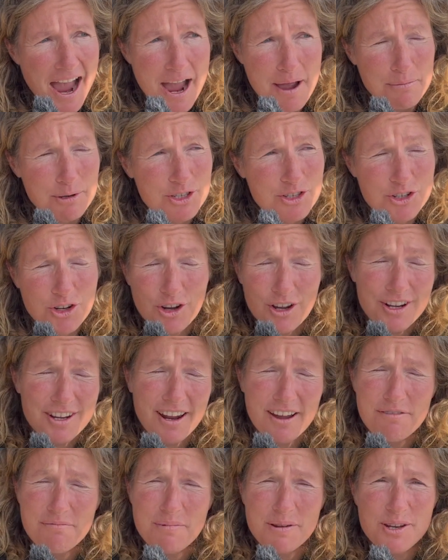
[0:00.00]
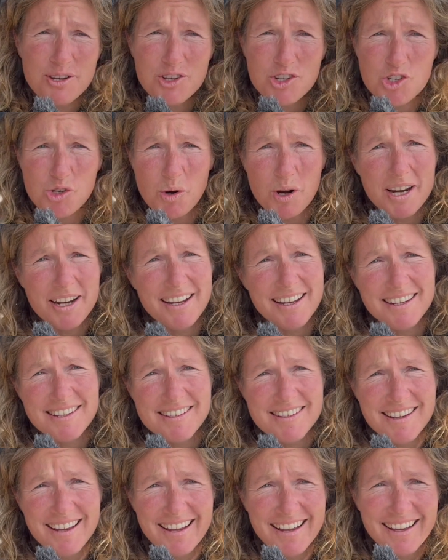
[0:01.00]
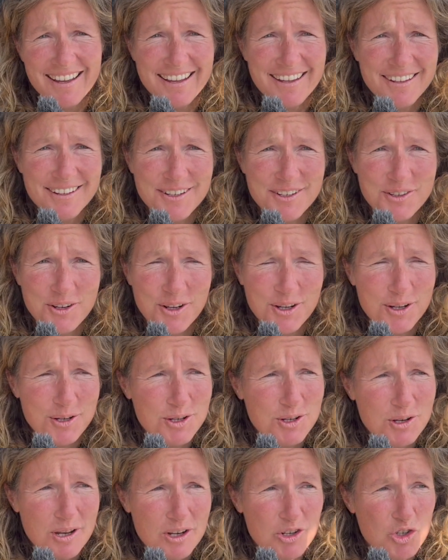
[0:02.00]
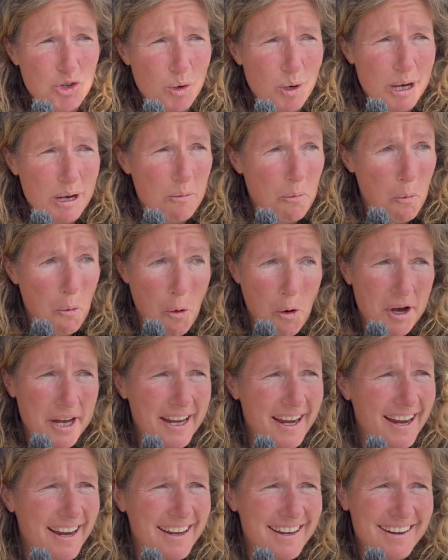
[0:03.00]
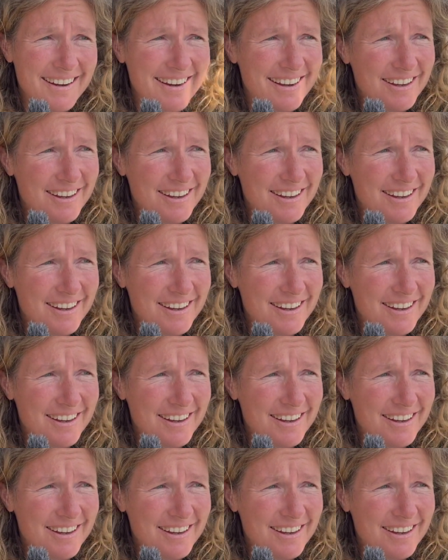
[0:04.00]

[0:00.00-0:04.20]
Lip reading: It's good. I've been enjoying it, enjoying walking,